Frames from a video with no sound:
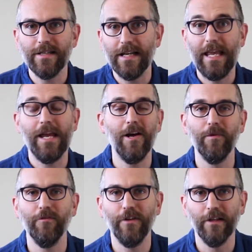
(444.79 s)
And I can't help
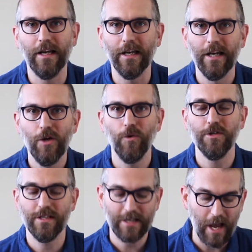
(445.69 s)
but feel like when
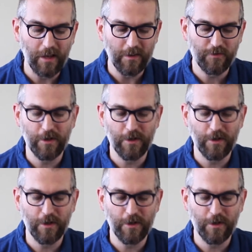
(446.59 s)
she's tying this